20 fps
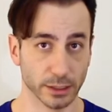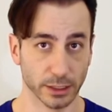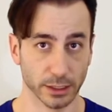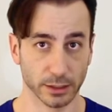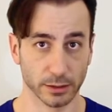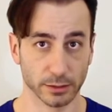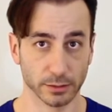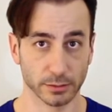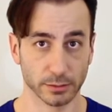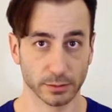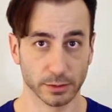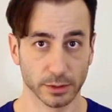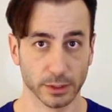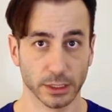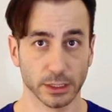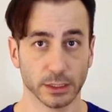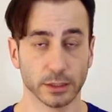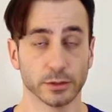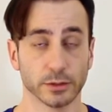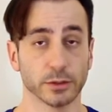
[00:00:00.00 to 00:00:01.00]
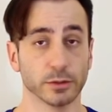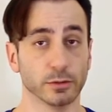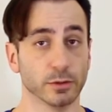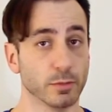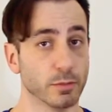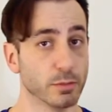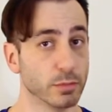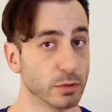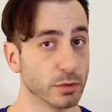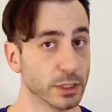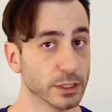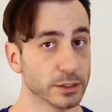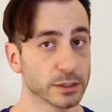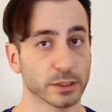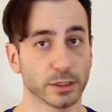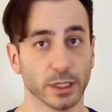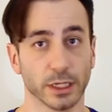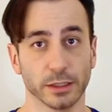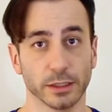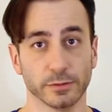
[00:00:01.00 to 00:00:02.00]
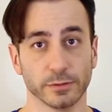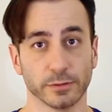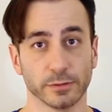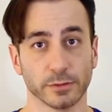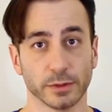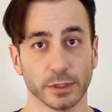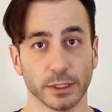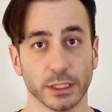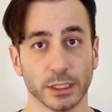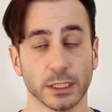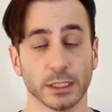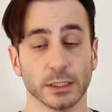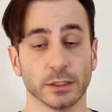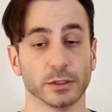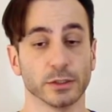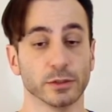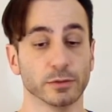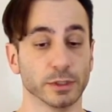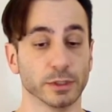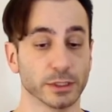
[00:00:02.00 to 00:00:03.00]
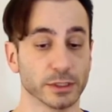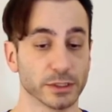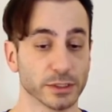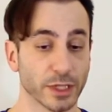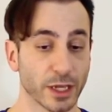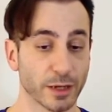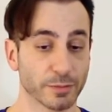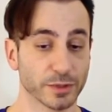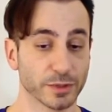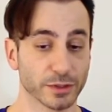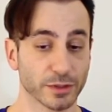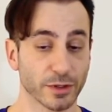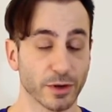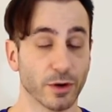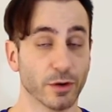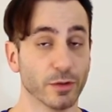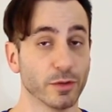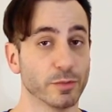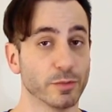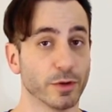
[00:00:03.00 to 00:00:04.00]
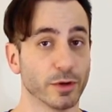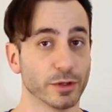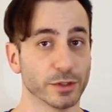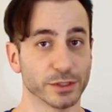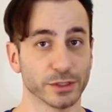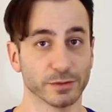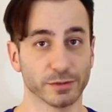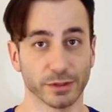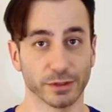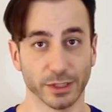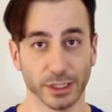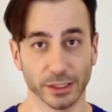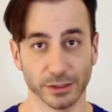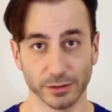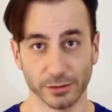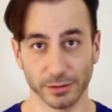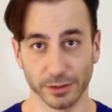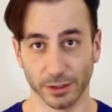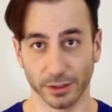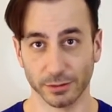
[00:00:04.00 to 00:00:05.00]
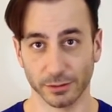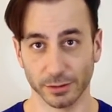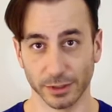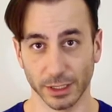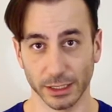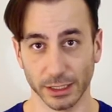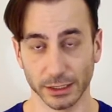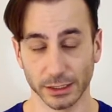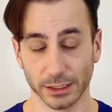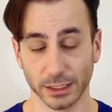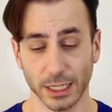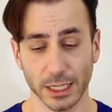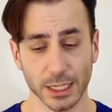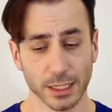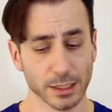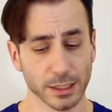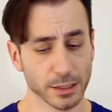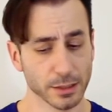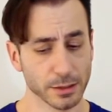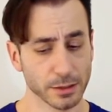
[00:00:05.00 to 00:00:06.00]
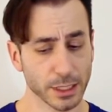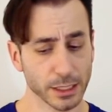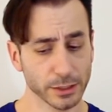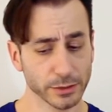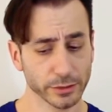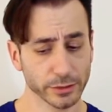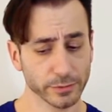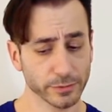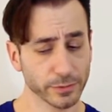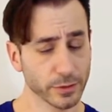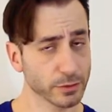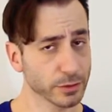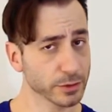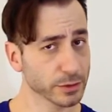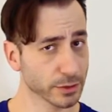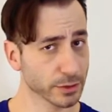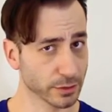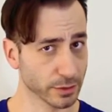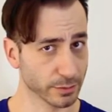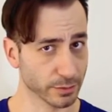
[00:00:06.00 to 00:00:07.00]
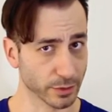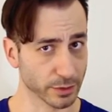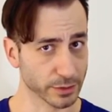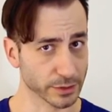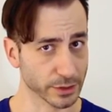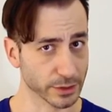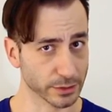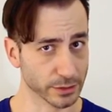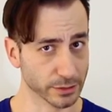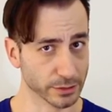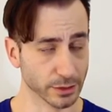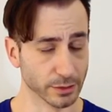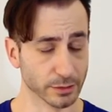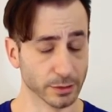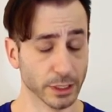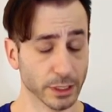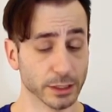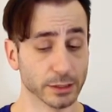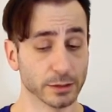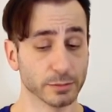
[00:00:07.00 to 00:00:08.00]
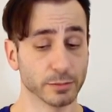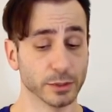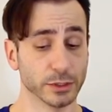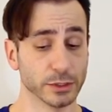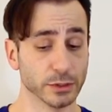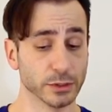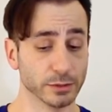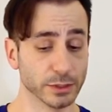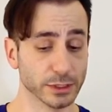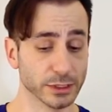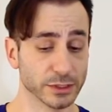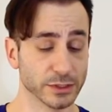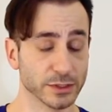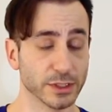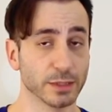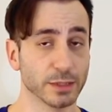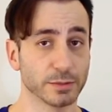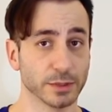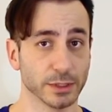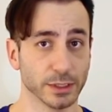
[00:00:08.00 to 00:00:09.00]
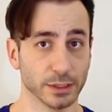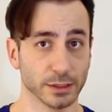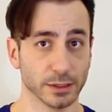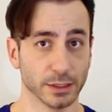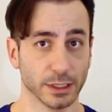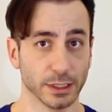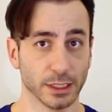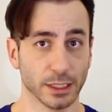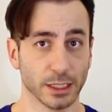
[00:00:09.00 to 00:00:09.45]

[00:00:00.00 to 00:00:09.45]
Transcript: now to embrace life, to accept all the parts of it that you don't like. Not to focus on the parts that you don't like, but to accept it